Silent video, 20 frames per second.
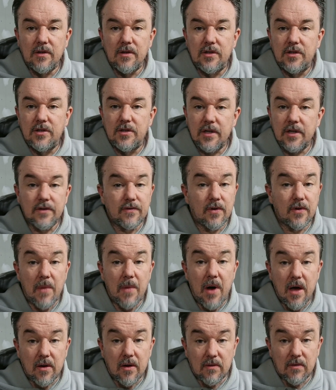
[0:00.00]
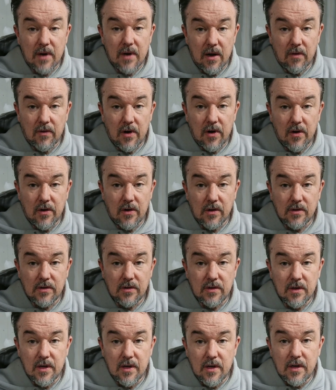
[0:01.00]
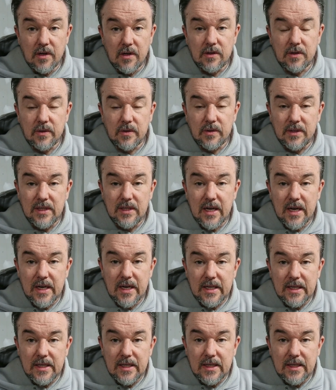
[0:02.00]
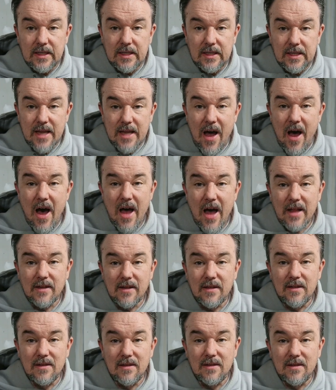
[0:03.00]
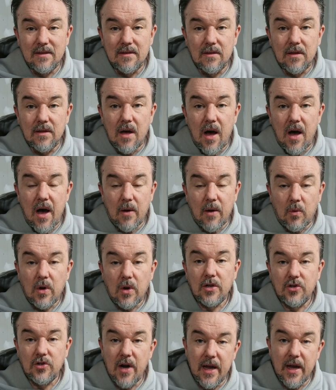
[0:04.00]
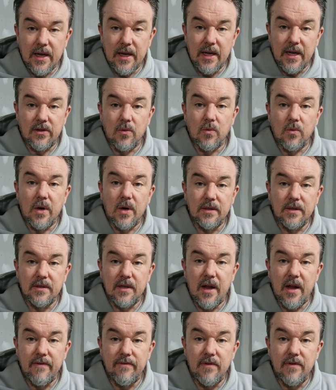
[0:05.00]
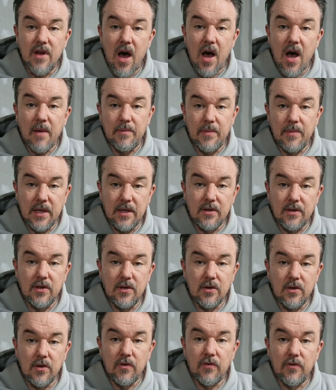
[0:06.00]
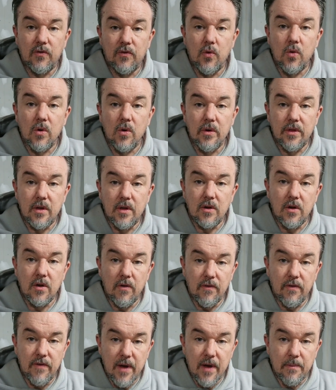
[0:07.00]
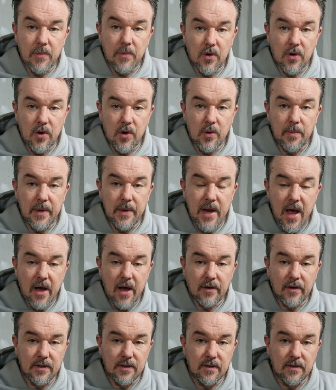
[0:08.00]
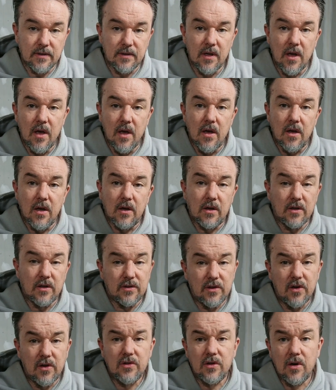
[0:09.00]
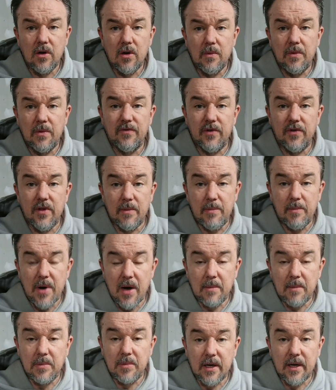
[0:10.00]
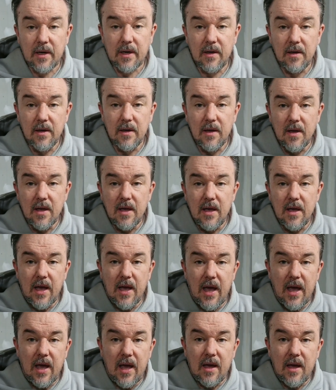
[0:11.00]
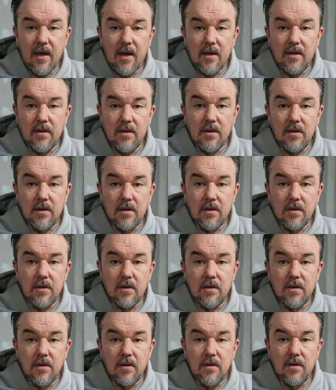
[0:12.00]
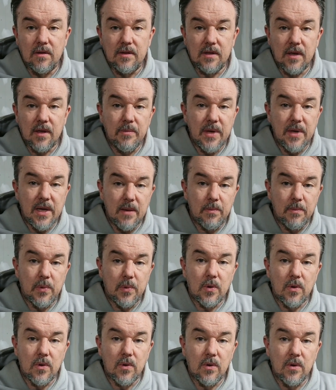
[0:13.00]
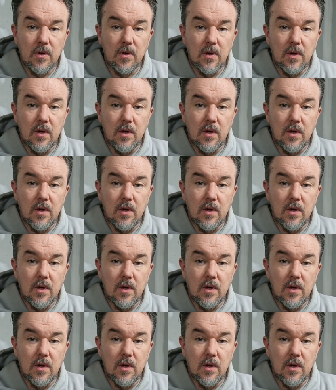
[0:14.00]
just for model railroaders. So it's not, I want to try and get to ones that I've not been to for the November open houses, because those are open for the public. And some people